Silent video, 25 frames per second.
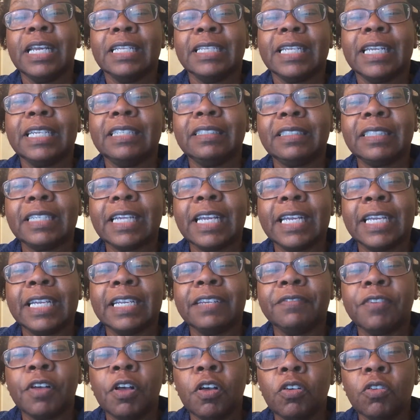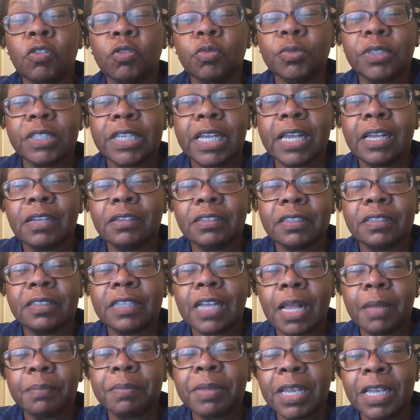They say if Hometown does
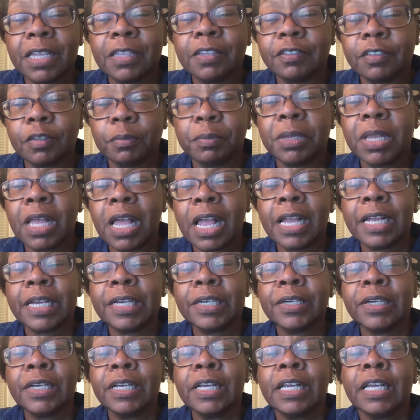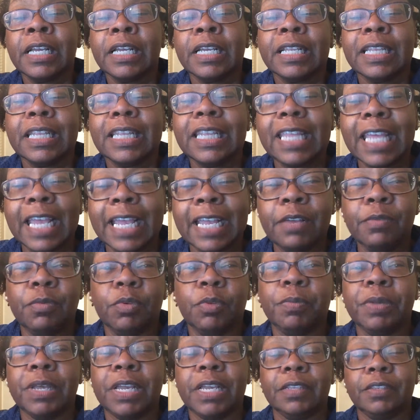not pay the supplier, they
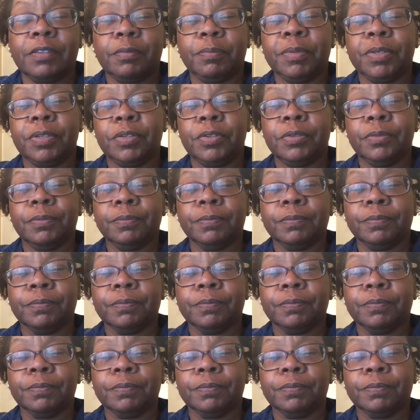will pay the bill.